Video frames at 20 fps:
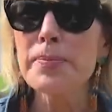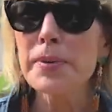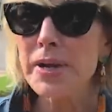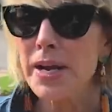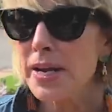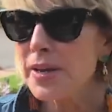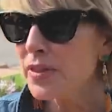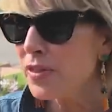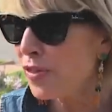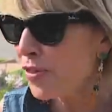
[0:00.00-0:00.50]
but
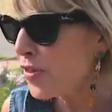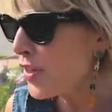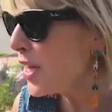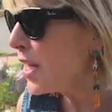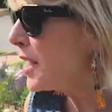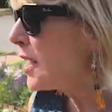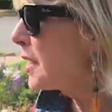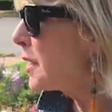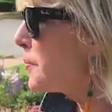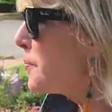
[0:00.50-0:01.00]
I
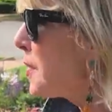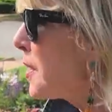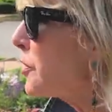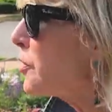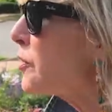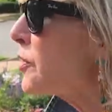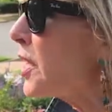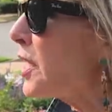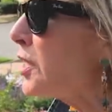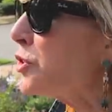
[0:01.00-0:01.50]
think
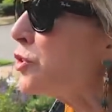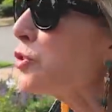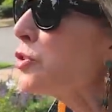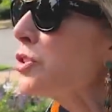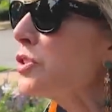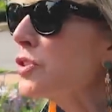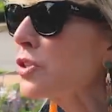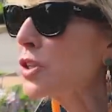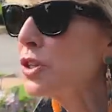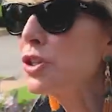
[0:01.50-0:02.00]
Mother Nature
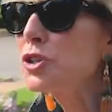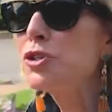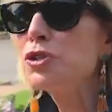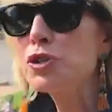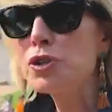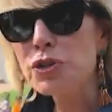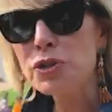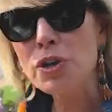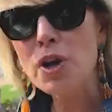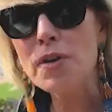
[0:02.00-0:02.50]
is going to
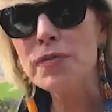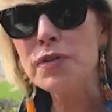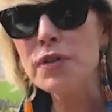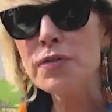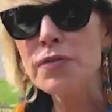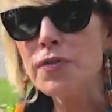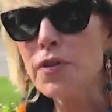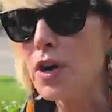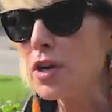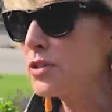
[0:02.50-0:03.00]
turn off the
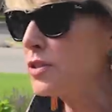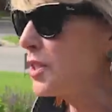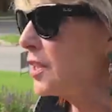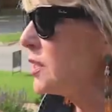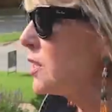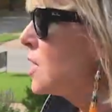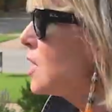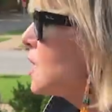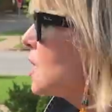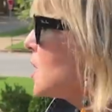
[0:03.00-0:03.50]

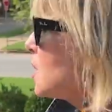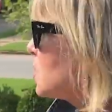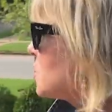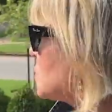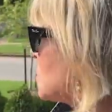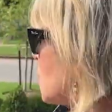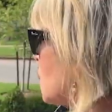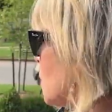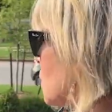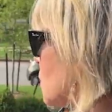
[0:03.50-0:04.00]
faucet.
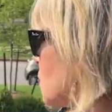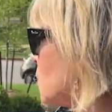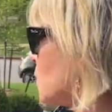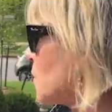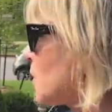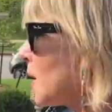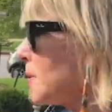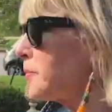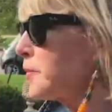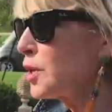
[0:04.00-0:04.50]

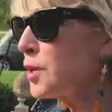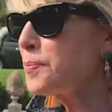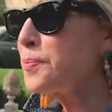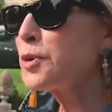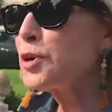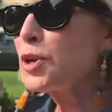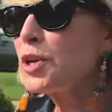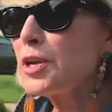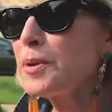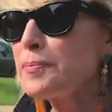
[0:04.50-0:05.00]
So I'm going to
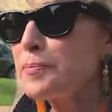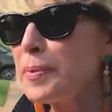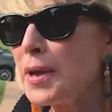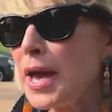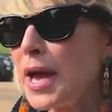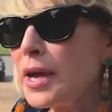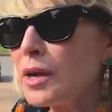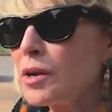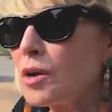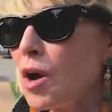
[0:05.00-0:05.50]
put it
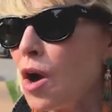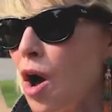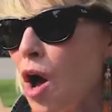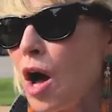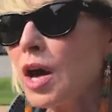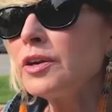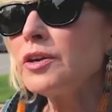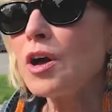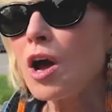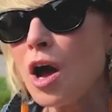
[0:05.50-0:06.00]
back
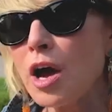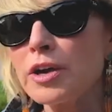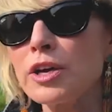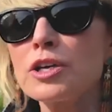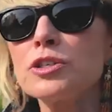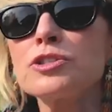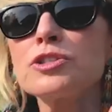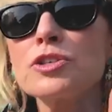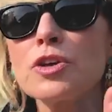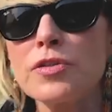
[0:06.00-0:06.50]
on
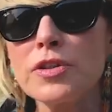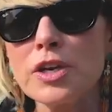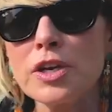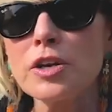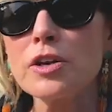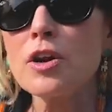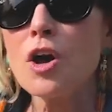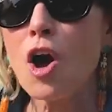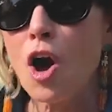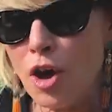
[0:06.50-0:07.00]
auto so that
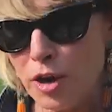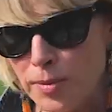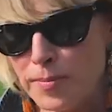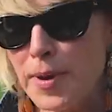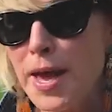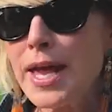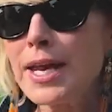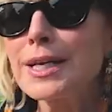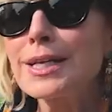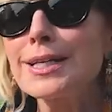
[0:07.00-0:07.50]
it
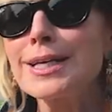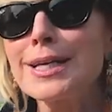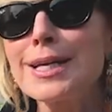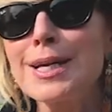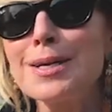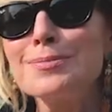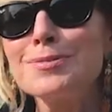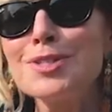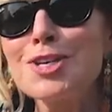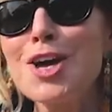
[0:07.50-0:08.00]
automatically
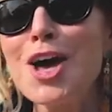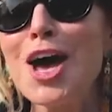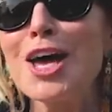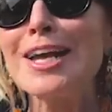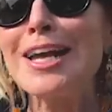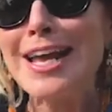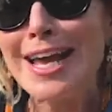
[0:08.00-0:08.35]
comes on